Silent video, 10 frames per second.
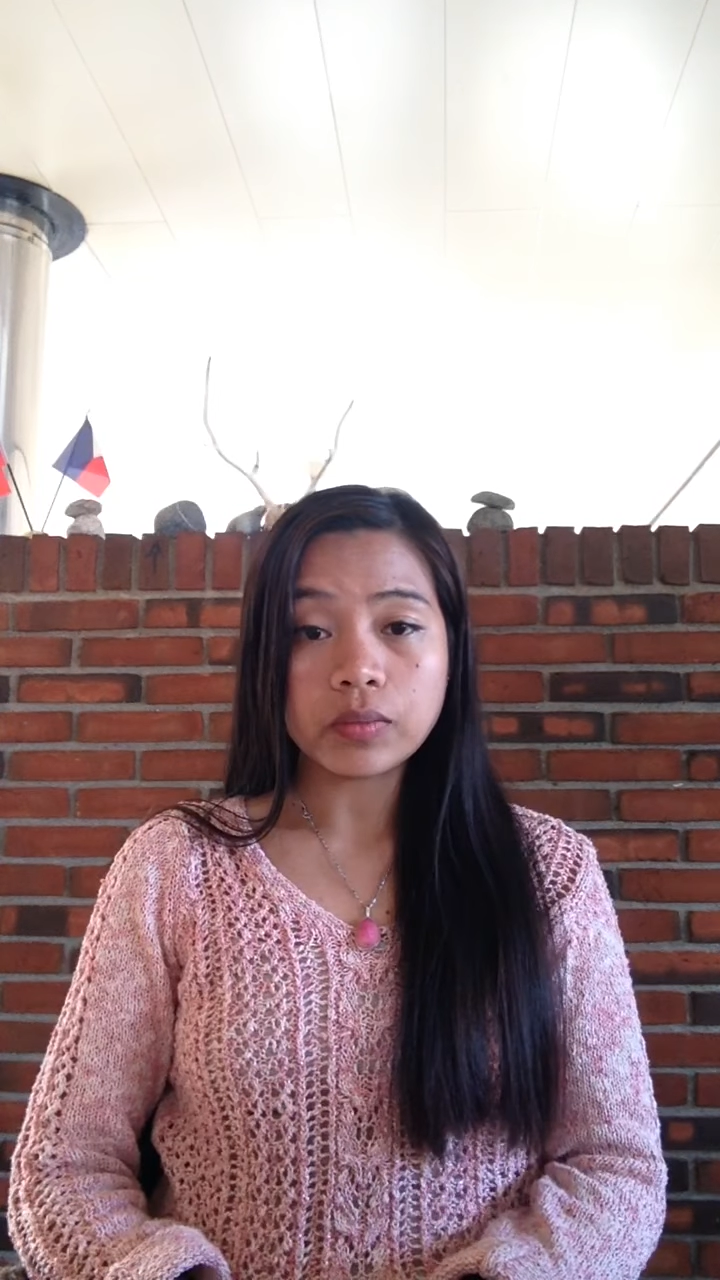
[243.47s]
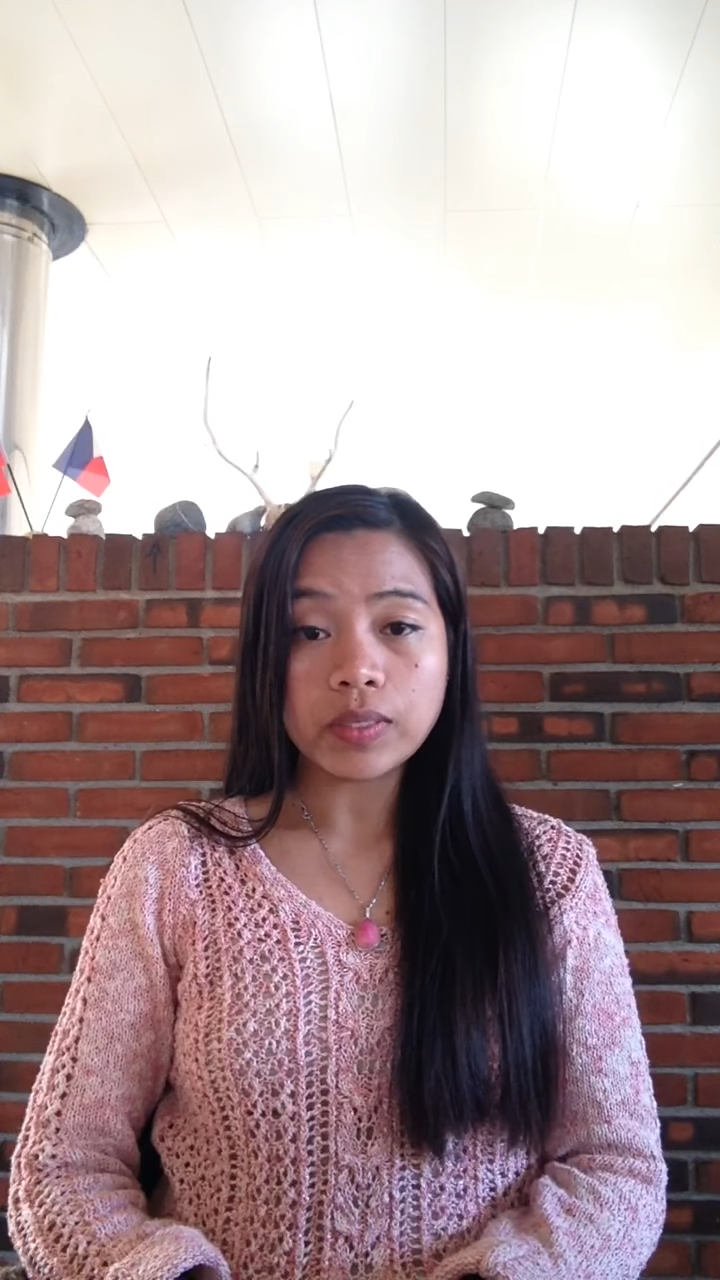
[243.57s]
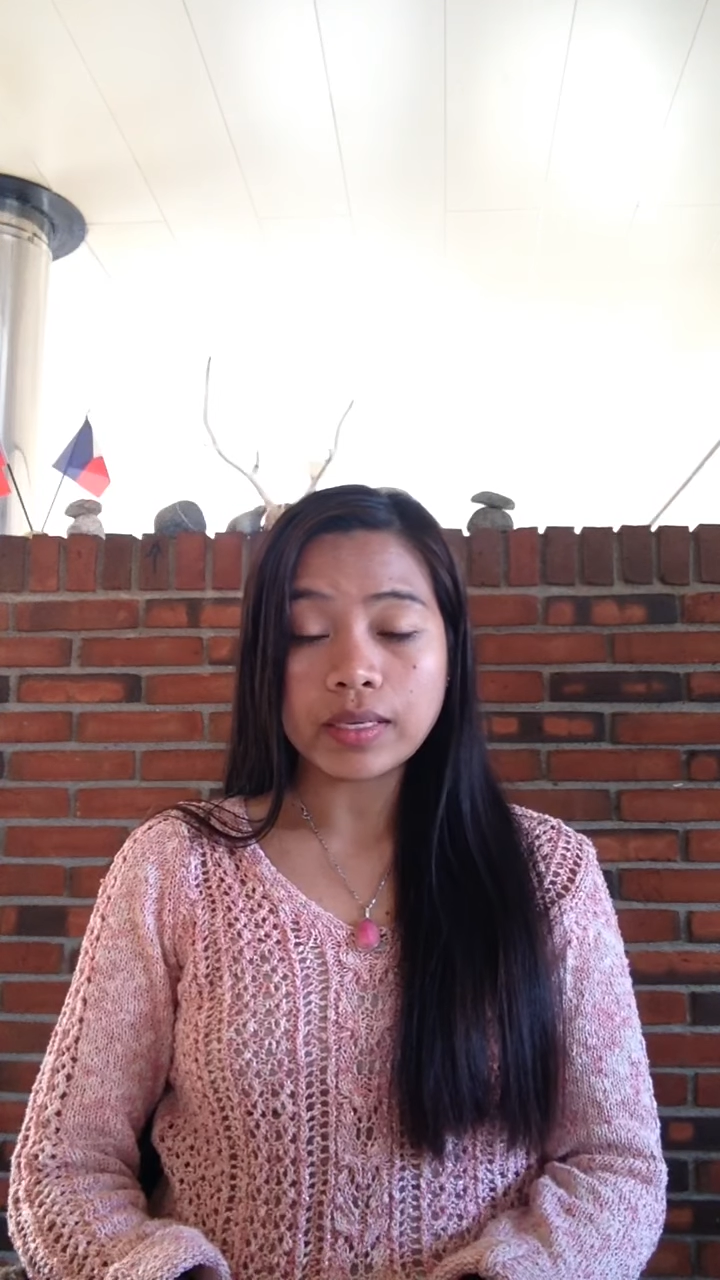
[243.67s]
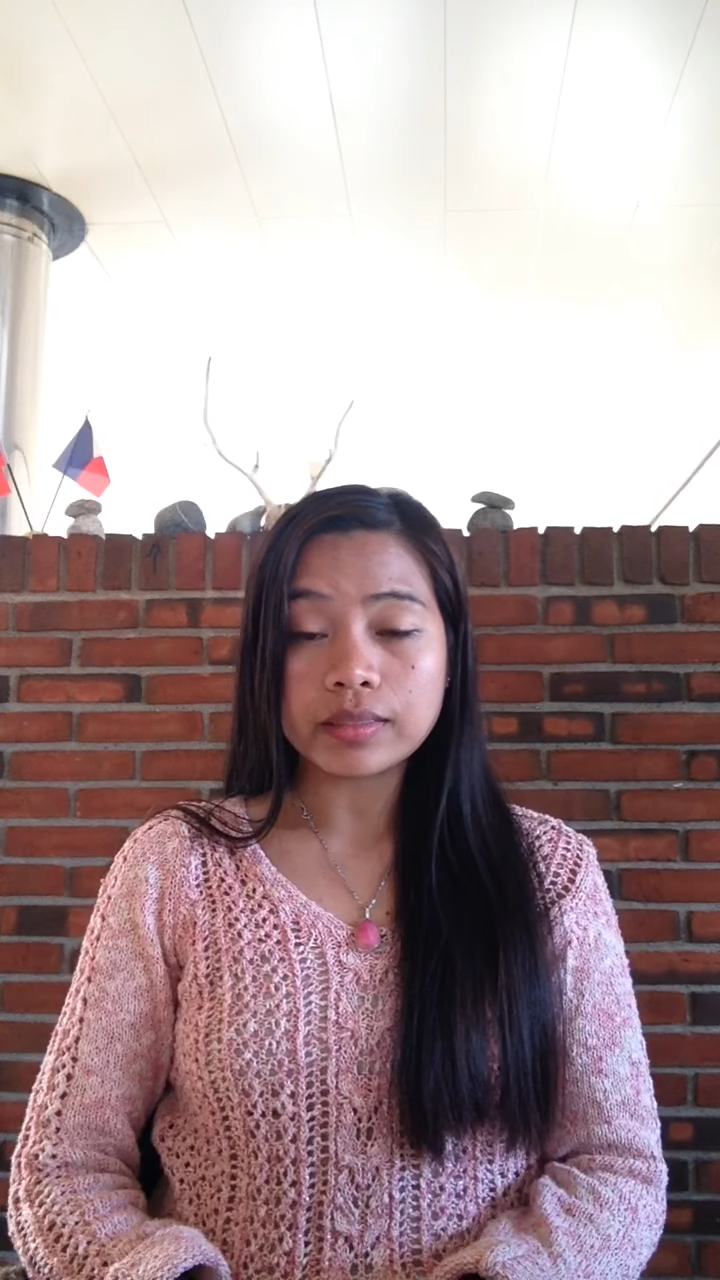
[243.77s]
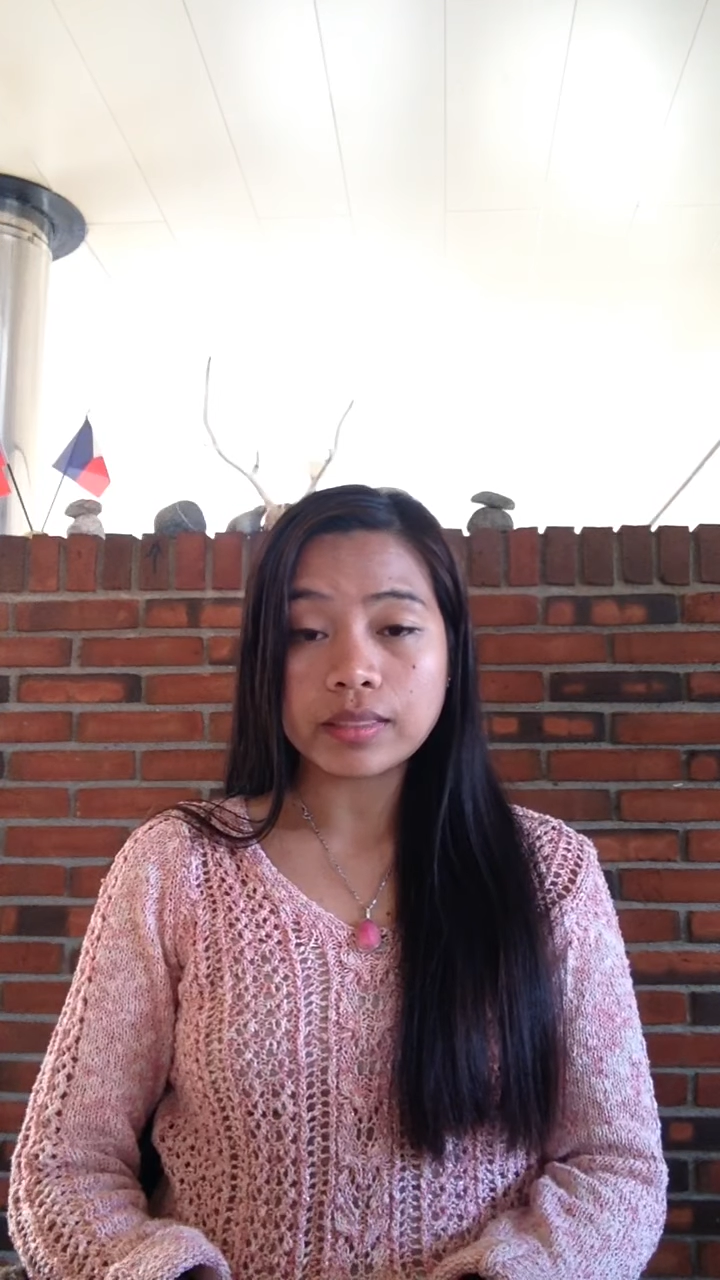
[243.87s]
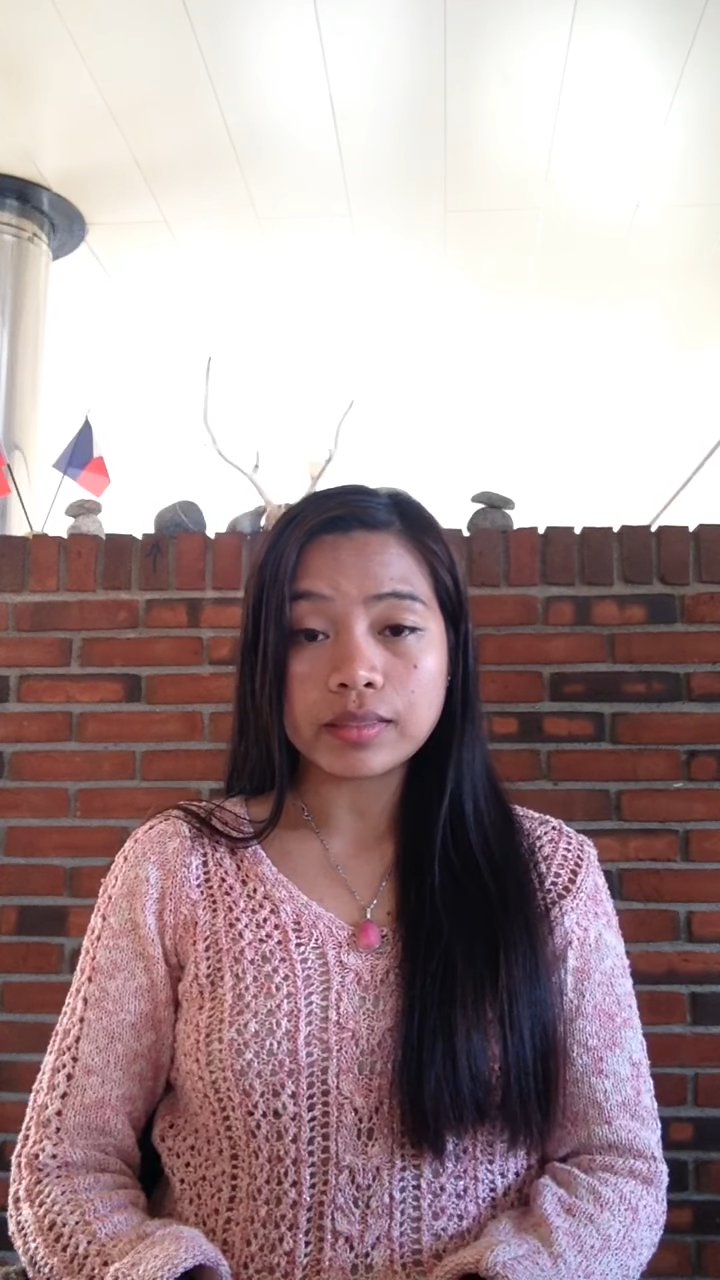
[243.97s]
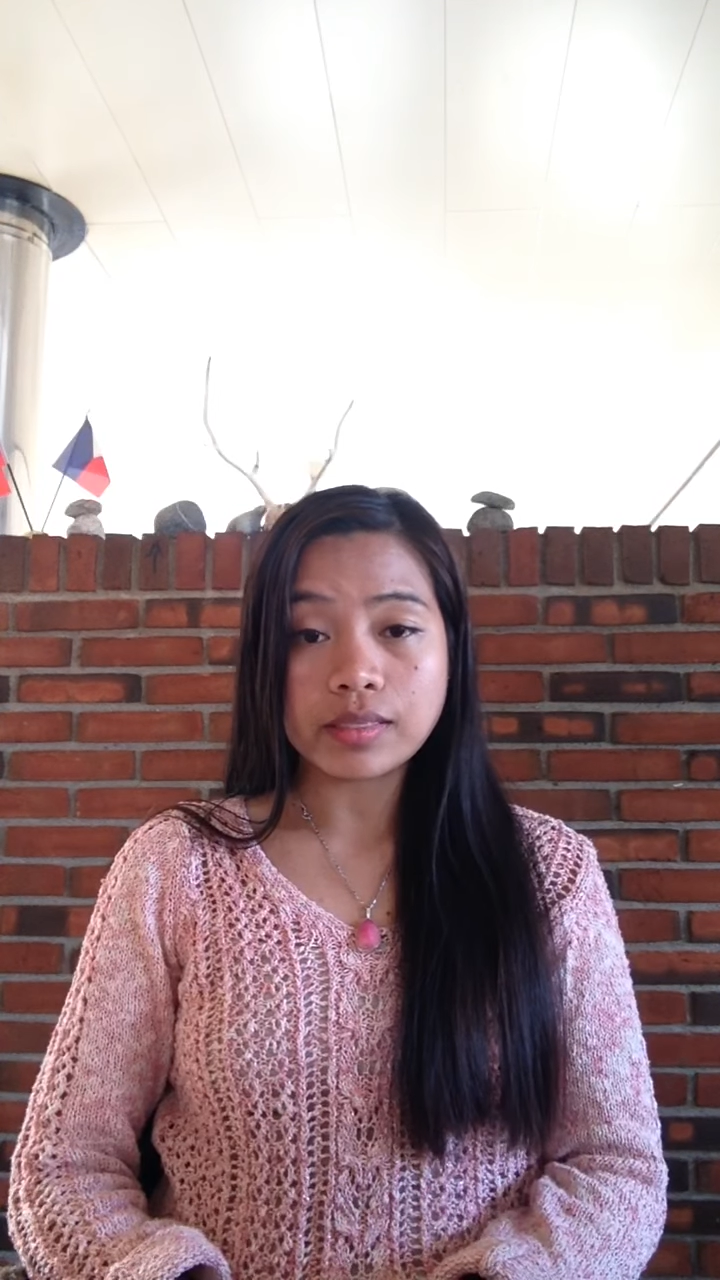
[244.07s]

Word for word: Greenlandic,